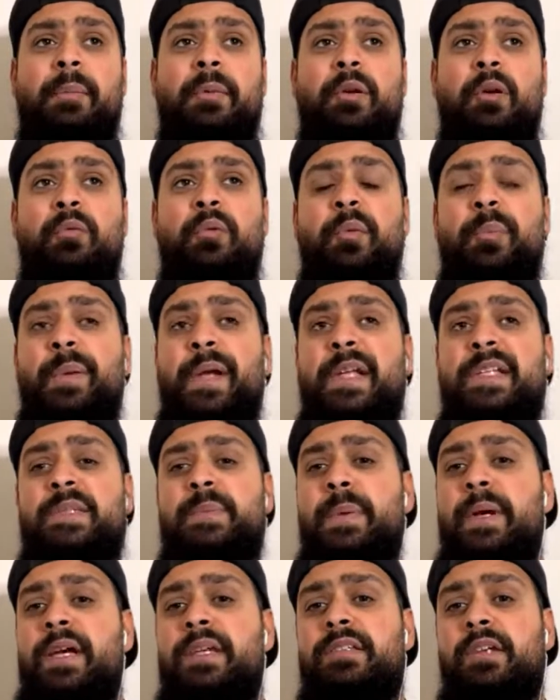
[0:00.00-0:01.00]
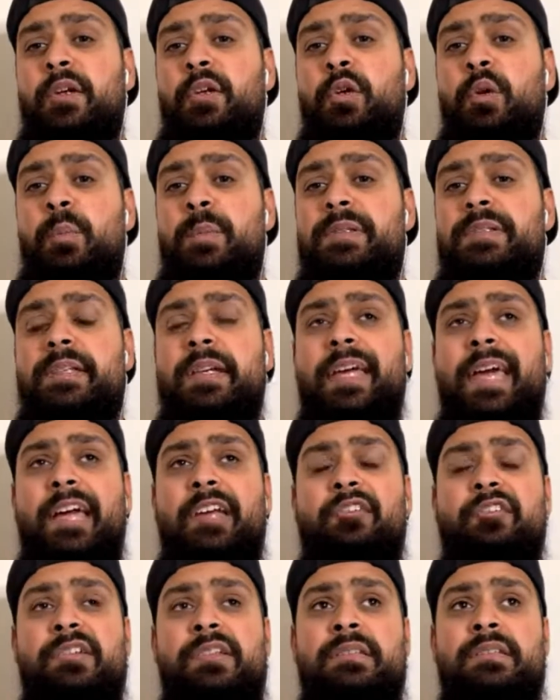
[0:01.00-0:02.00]
We played Spurs on numerous
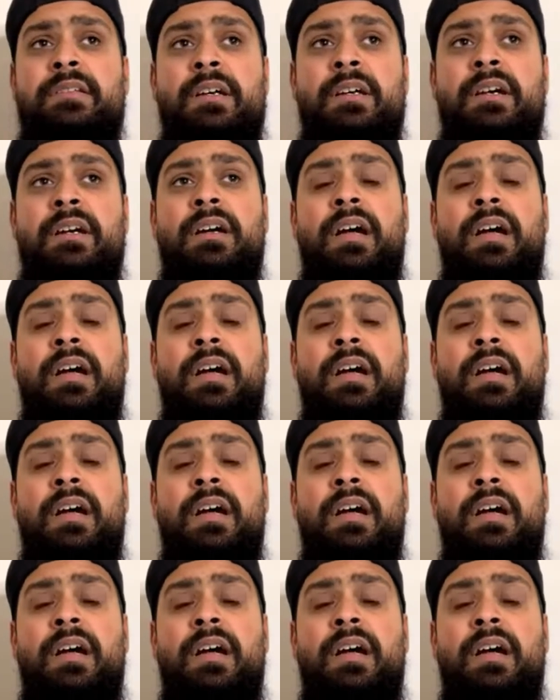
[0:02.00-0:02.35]
occasions,